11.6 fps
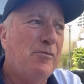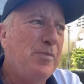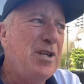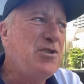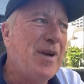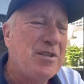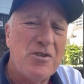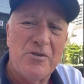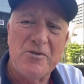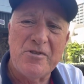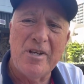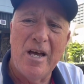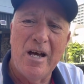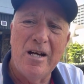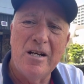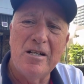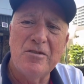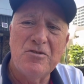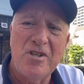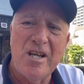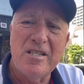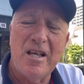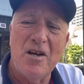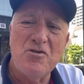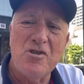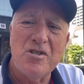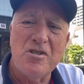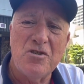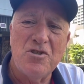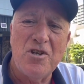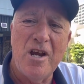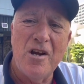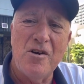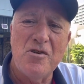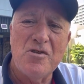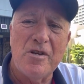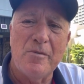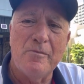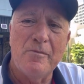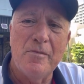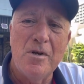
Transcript: beach rentals, chase lounges and chairs and